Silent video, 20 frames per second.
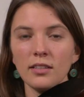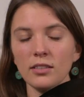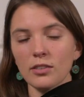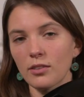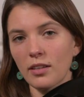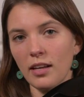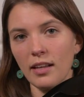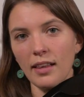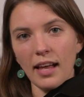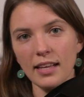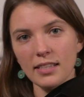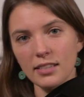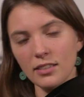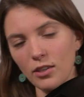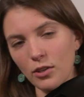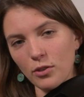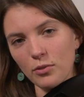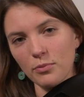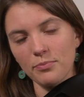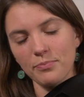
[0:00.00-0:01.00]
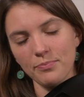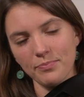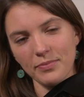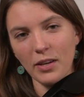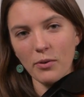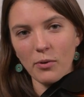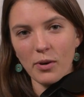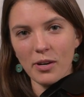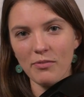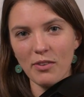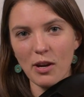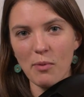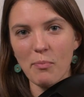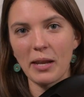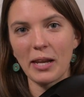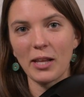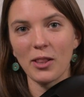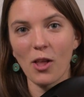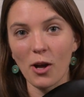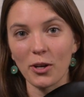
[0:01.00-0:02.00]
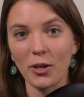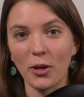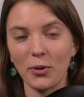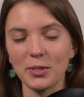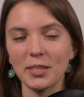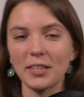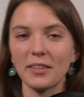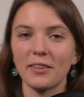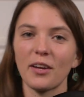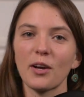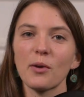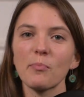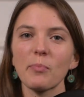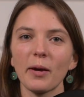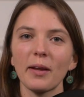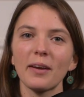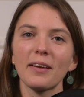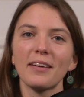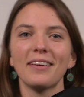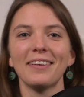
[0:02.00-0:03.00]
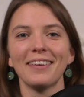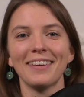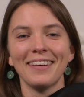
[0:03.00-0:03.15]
So that last note, there weren't very many long notes in there, but